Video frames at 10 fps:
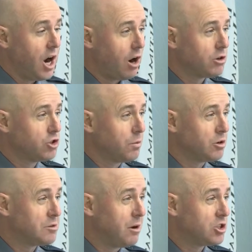Our
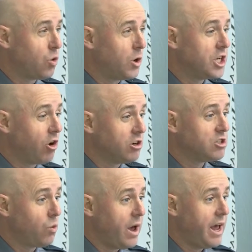trooper's about twenty
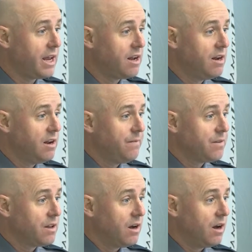yards away,
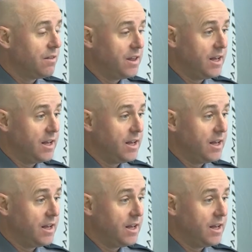uh,